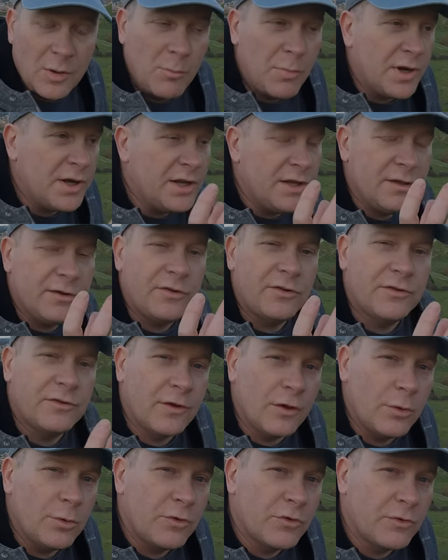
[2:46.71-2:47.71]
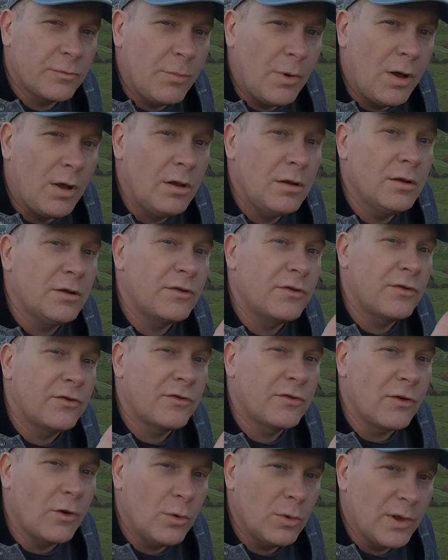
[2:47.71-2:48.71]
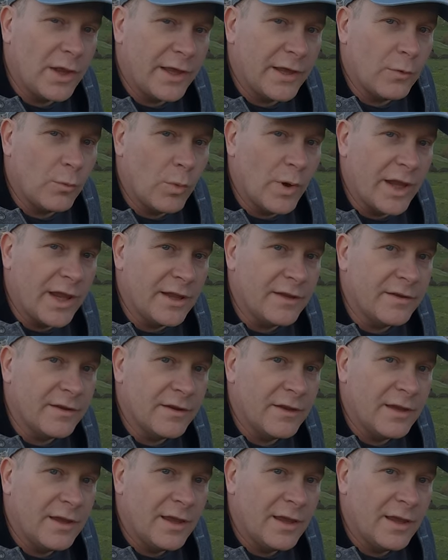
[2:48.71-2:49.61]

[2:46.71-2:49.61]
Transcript: but it is so small, so lightweight.